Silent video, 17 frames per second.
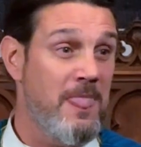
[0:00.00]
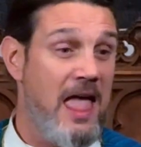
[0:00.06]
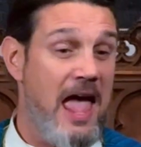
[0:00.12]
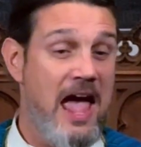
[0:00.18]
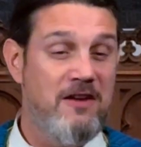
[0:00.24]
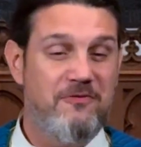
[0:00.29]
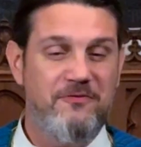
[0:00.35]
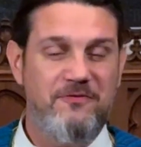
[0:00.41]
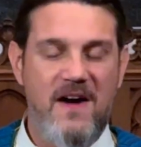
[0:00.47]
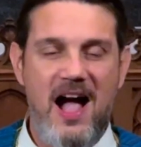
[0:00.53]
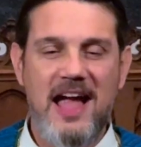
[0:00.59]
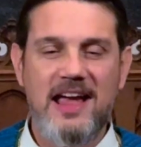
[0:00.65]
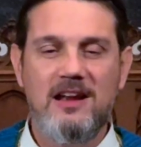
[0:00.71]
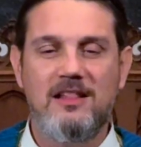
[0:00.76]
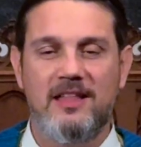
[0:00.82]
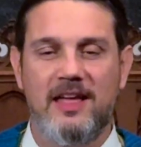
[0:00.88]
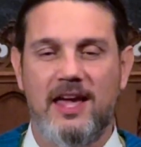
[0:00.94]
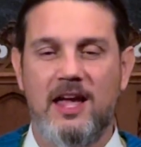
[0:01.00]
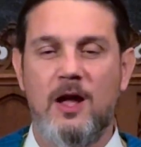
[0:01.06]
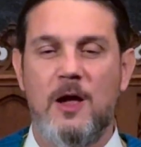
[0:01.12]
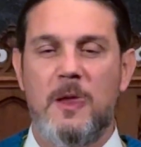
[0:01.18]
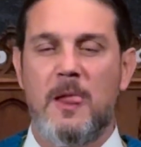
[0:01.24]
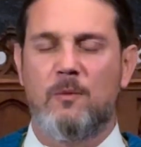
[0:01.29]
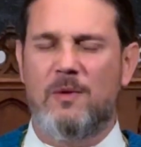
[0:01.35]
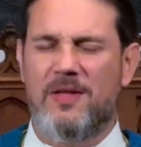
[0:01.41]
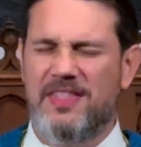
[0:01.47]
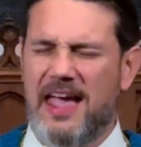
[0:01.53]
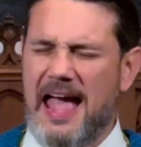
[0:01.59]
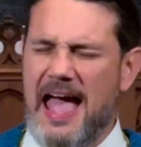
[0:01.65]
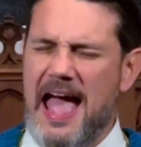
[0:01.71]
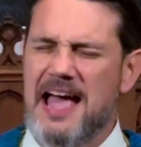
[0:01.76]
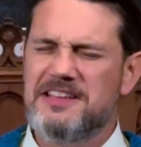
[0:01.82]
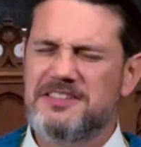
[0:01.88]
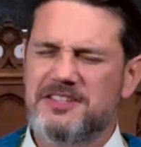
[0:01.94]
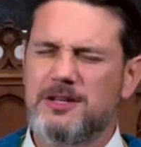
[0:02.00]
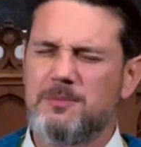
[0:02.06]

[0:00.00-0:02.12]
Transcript: And finally, when they ask